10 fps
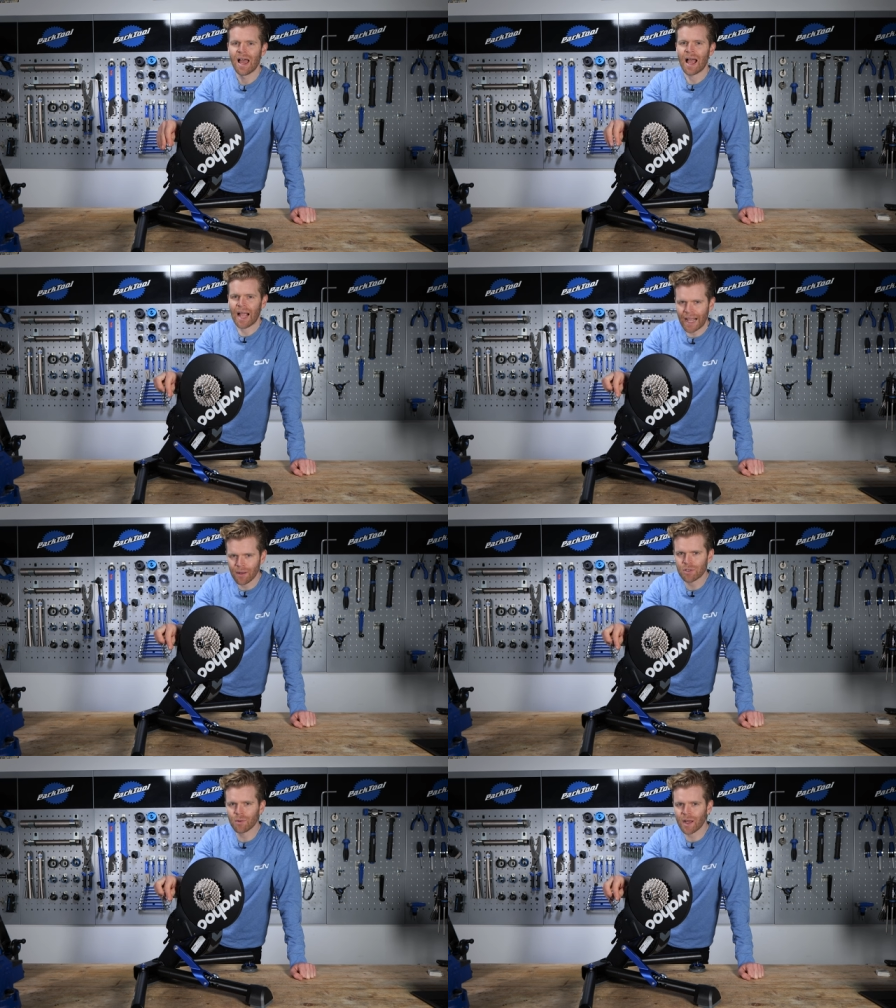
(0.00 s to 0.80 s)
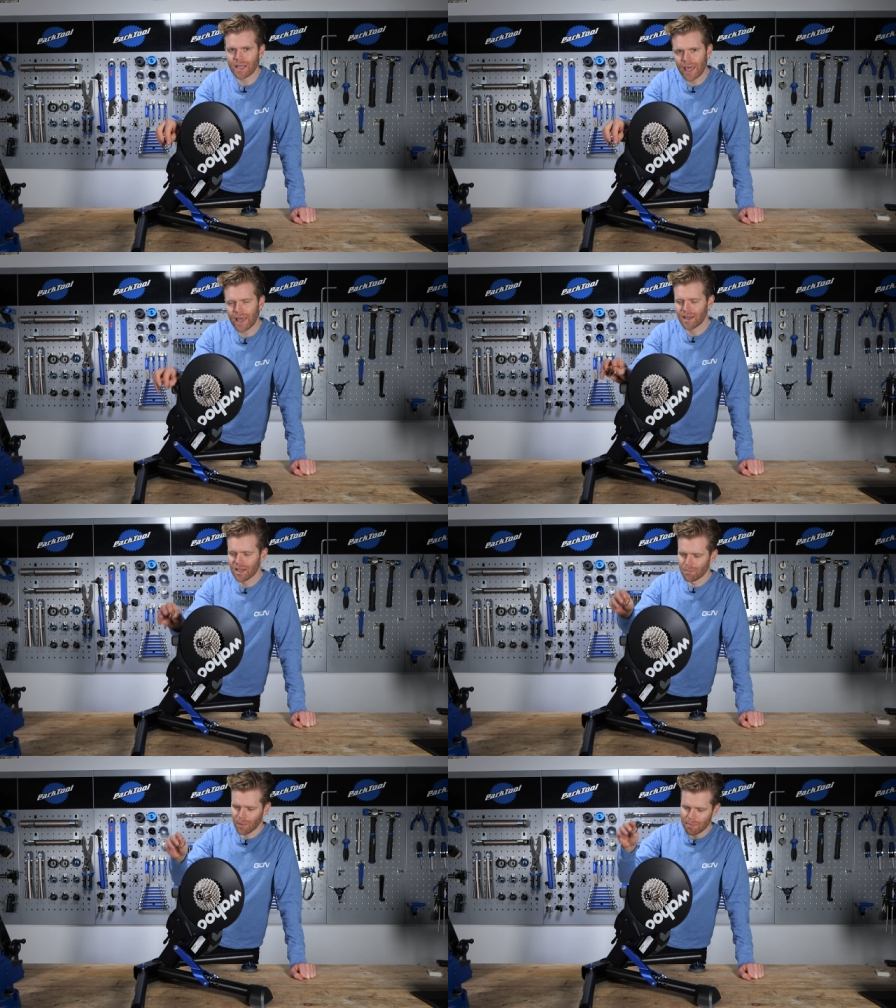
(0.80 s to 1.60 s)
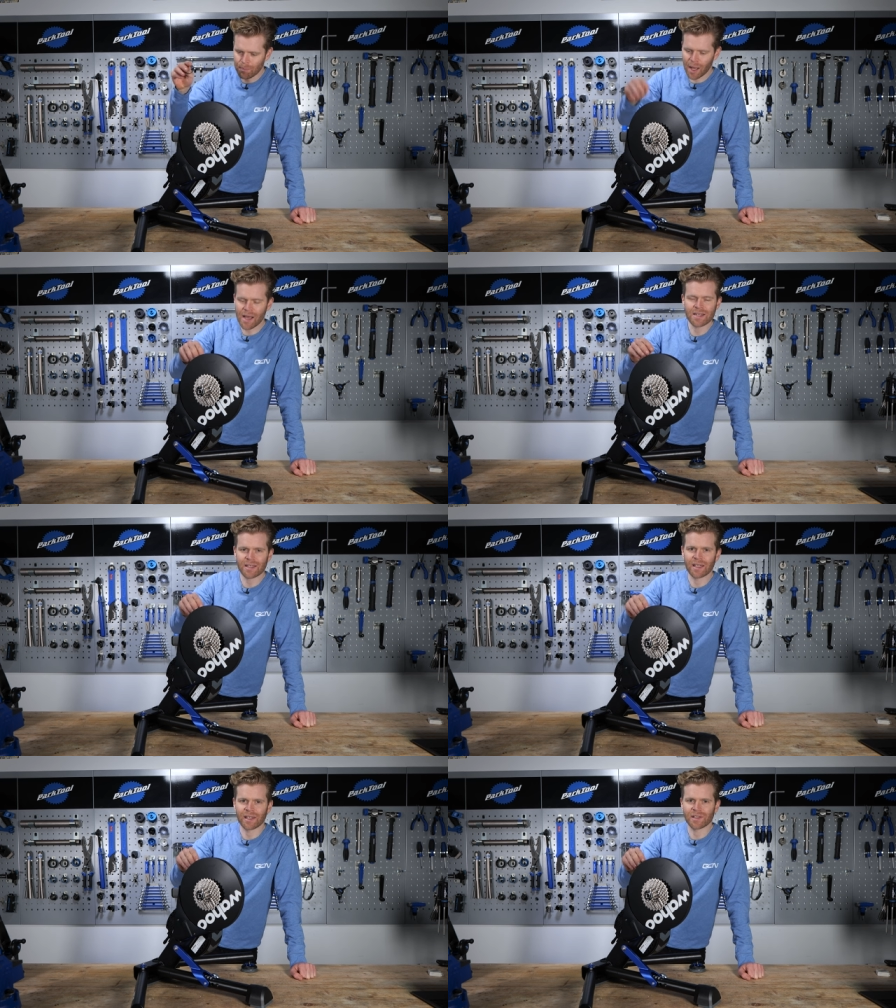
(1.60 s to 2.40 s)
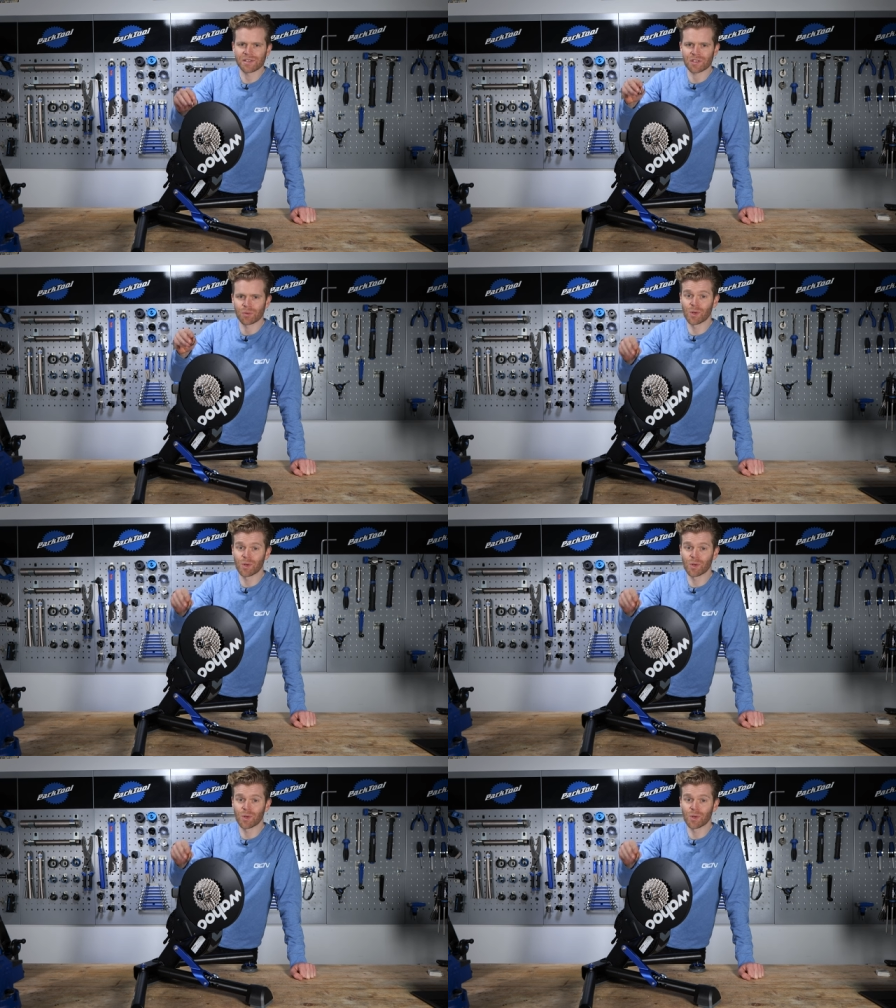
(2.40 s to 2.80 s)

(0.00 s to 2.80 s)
How do I get my bike gears to